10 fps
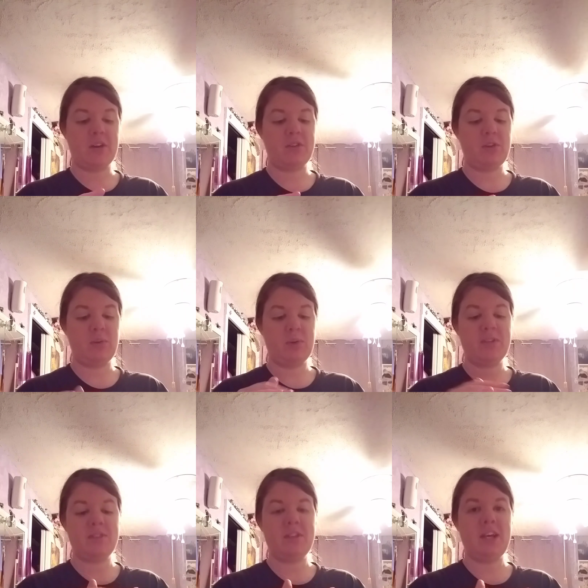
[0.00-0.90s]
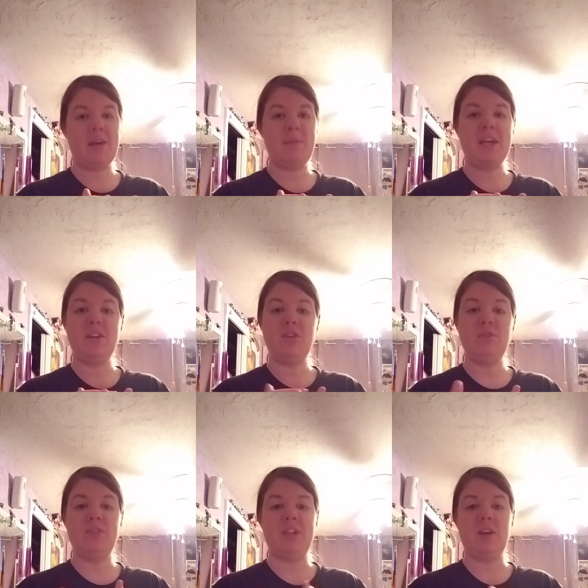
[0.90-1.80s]
So recently I made a new
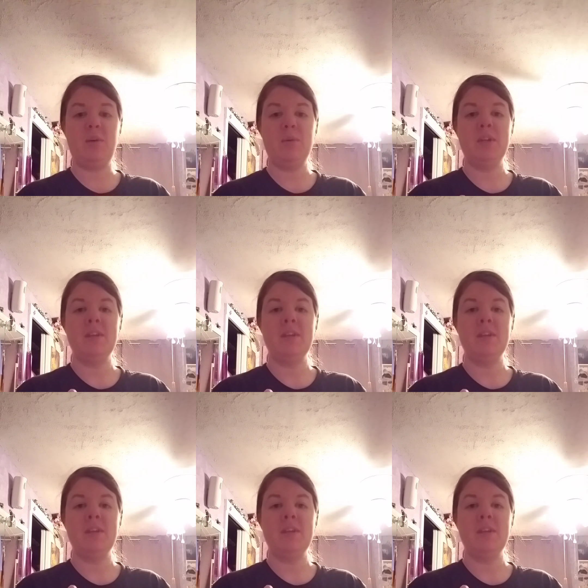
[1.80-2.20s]
video